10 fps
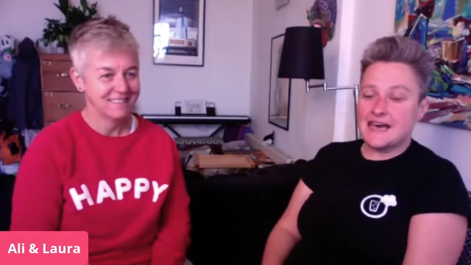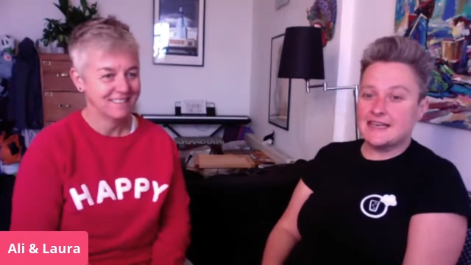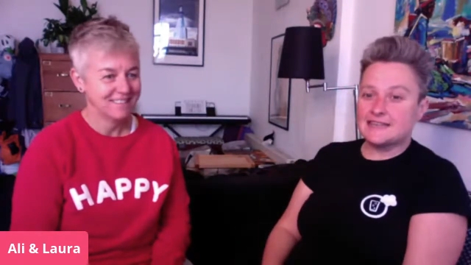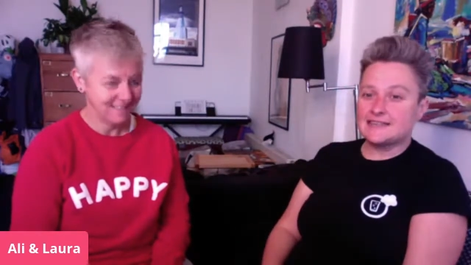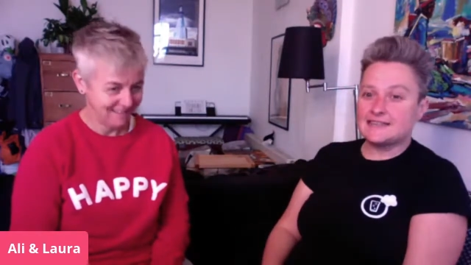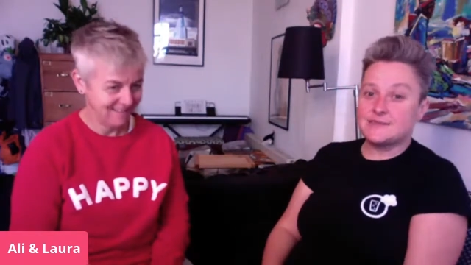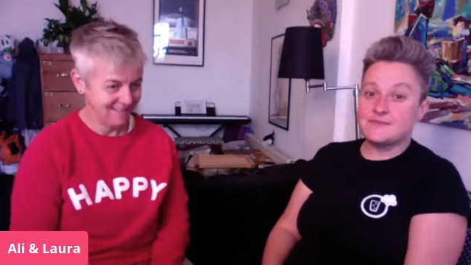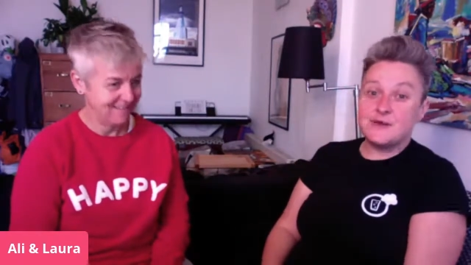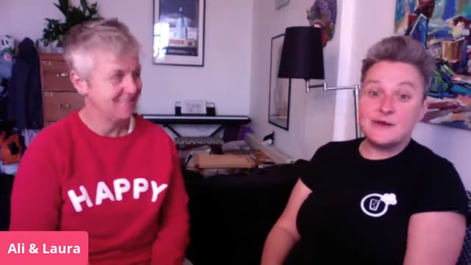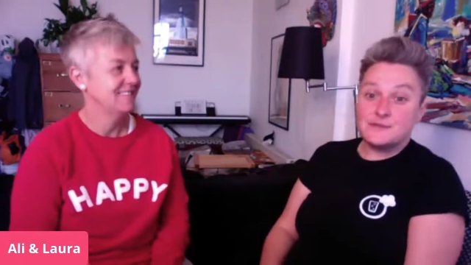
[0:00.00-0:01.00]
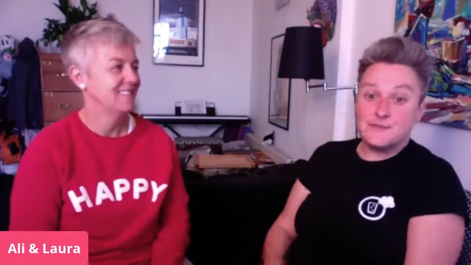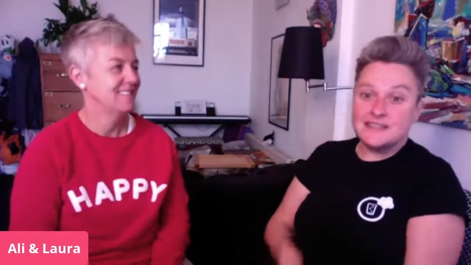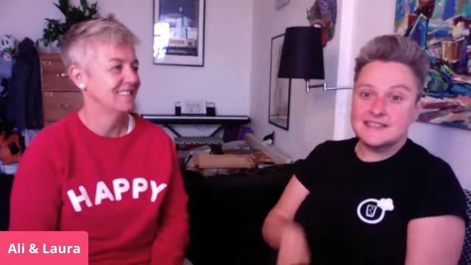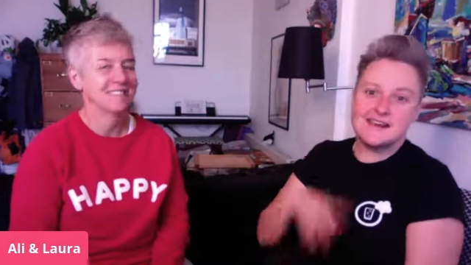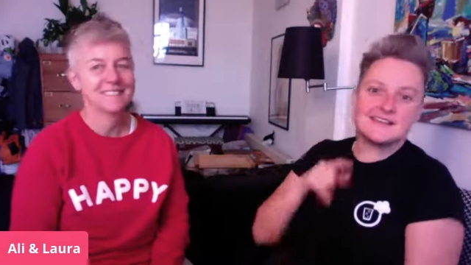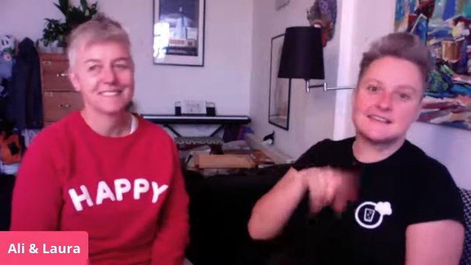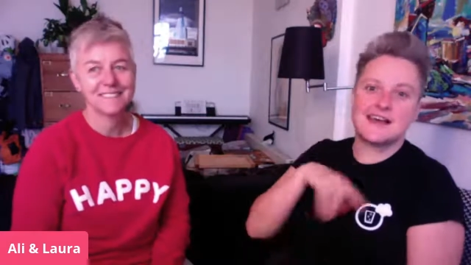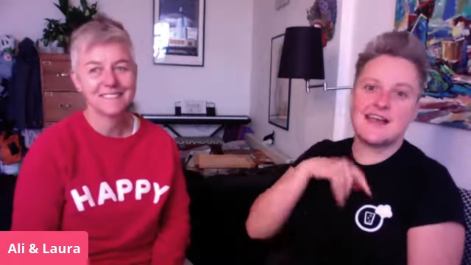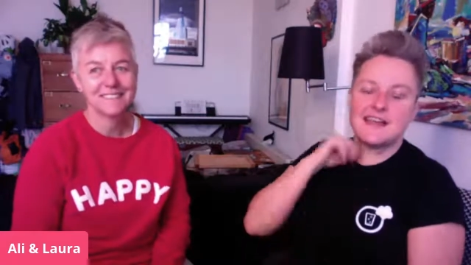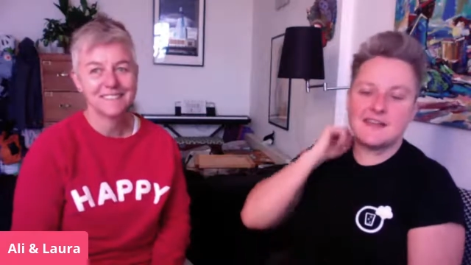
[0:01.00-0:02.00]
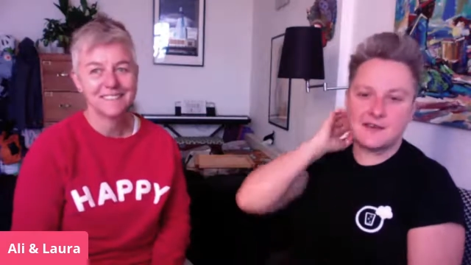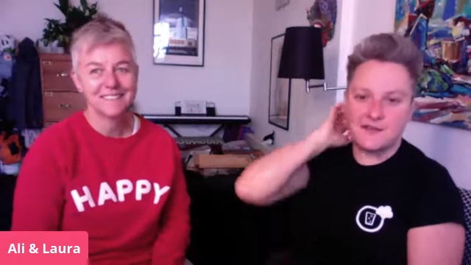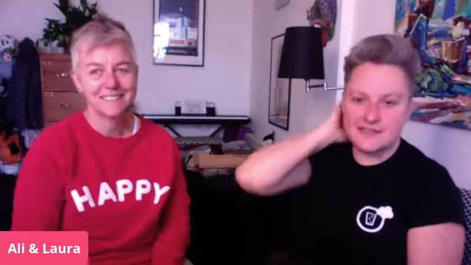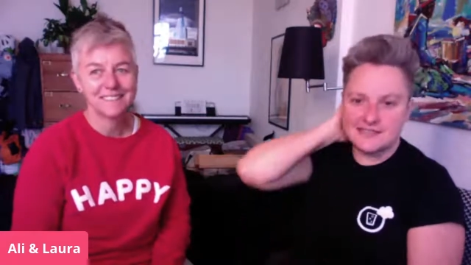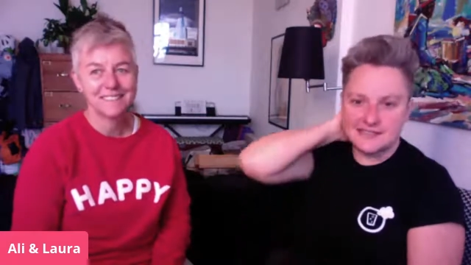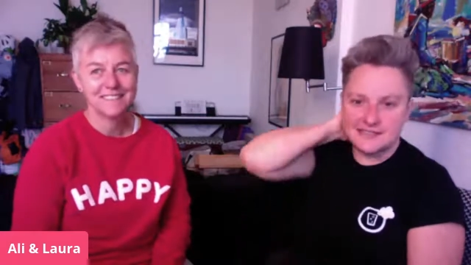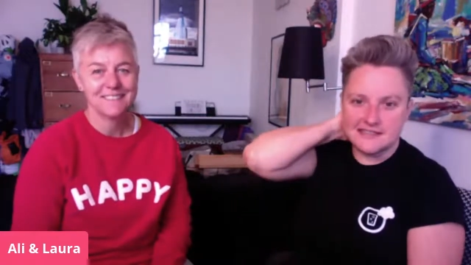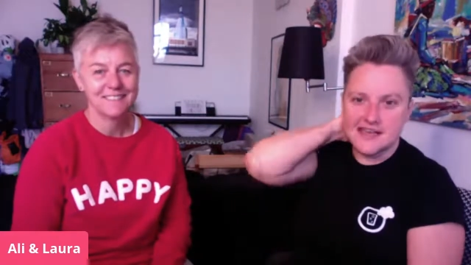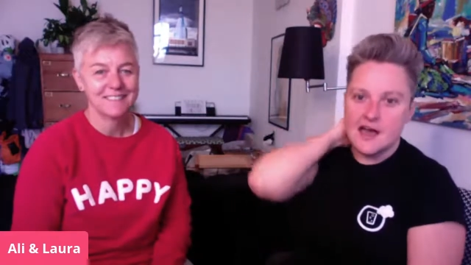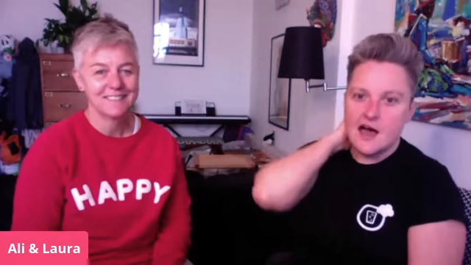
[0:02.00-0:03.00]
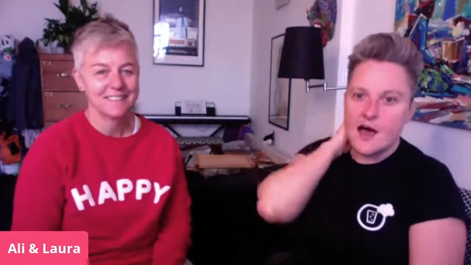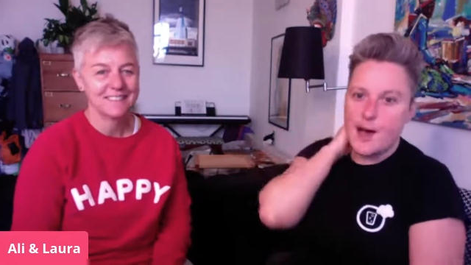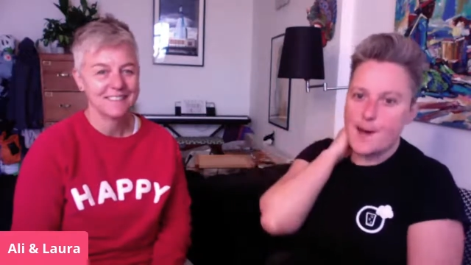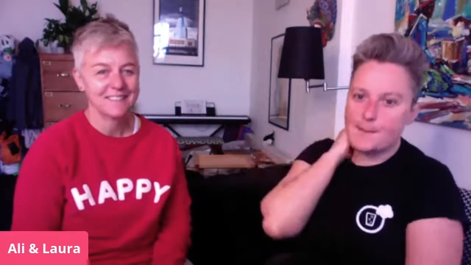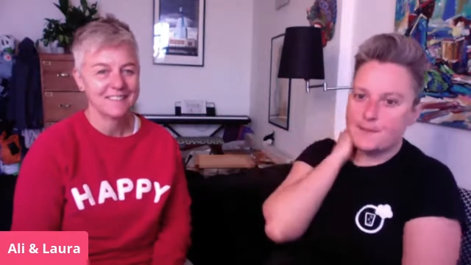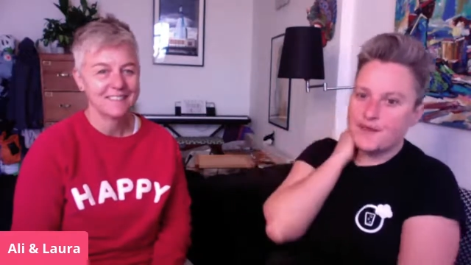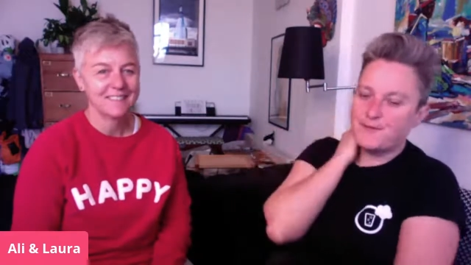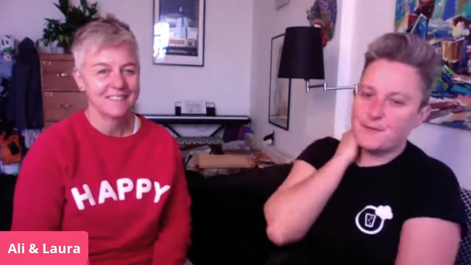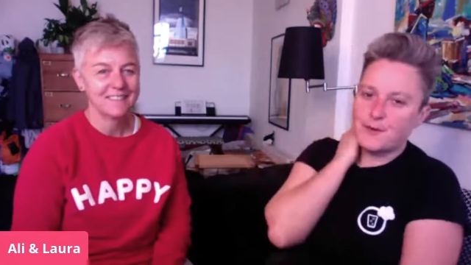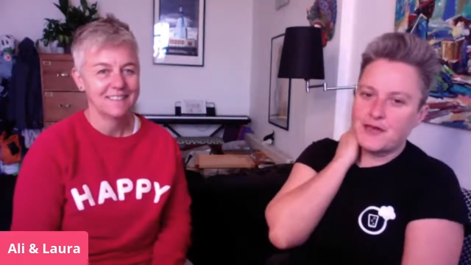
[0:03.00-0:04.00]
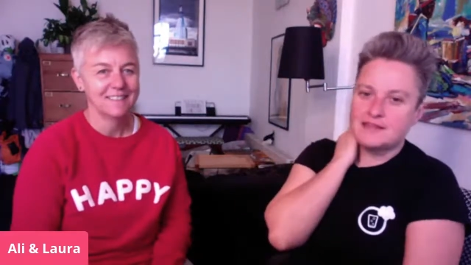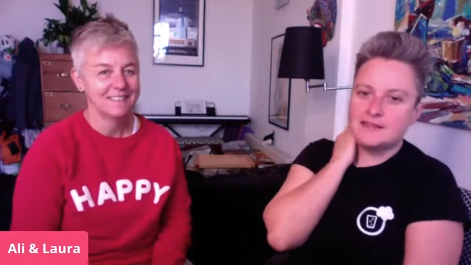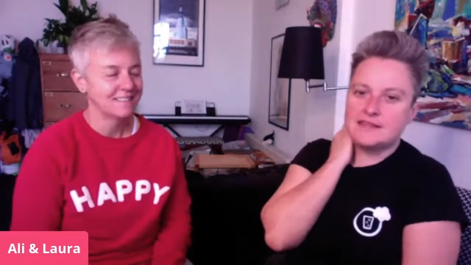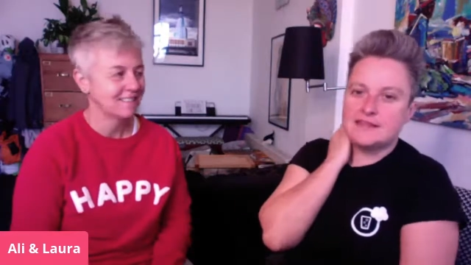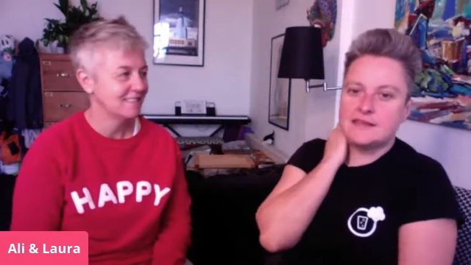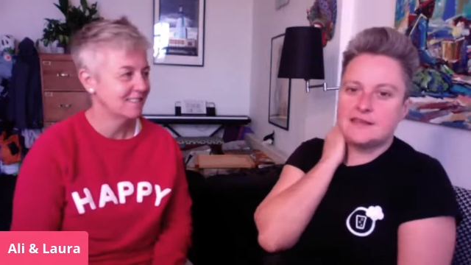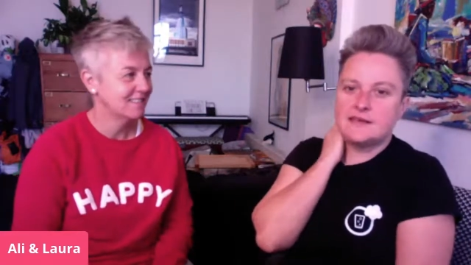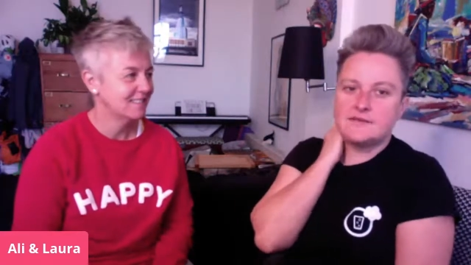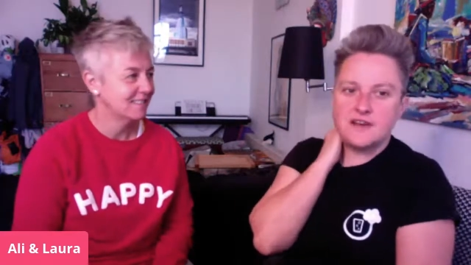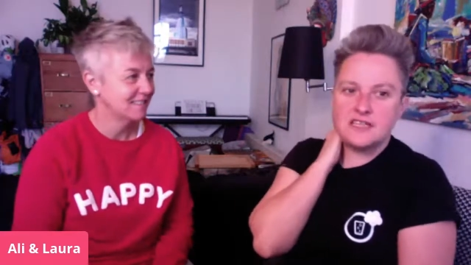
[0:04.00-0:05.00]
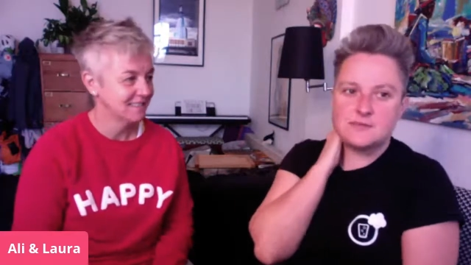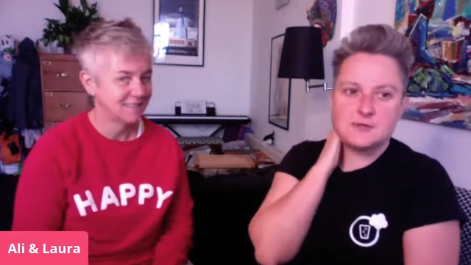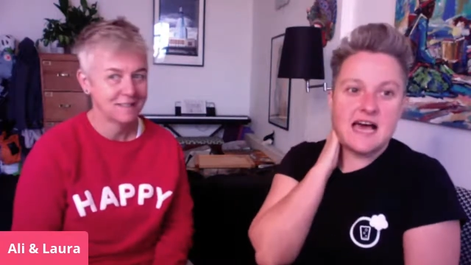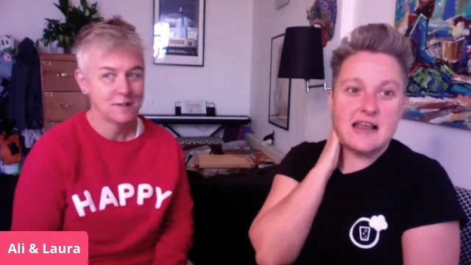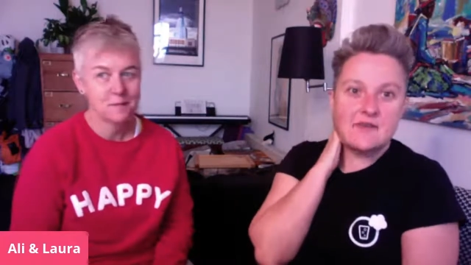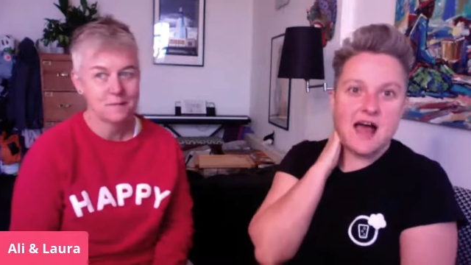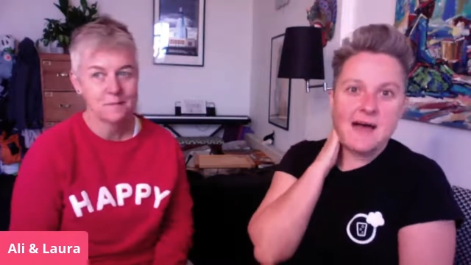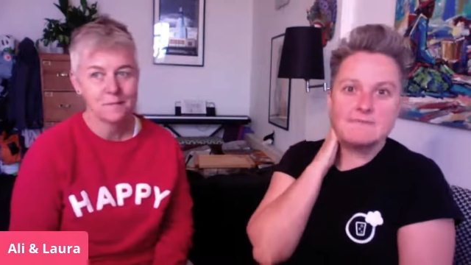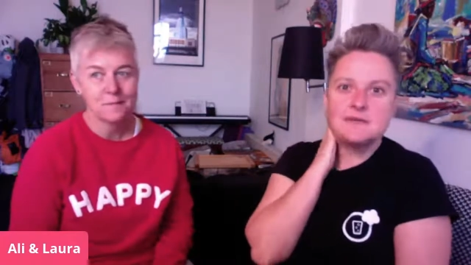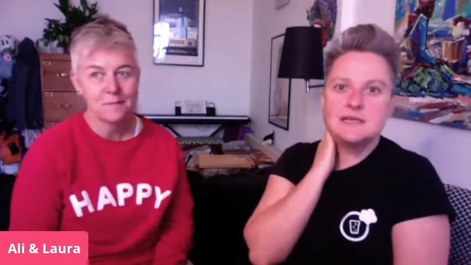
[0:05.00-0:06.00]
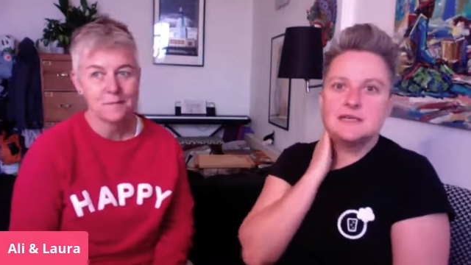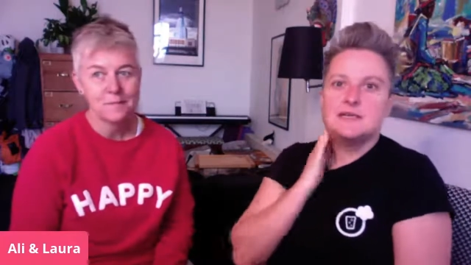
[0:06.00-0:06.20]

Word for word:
Speaker 1: And please ask any other questions um, if you're in the festival Telegram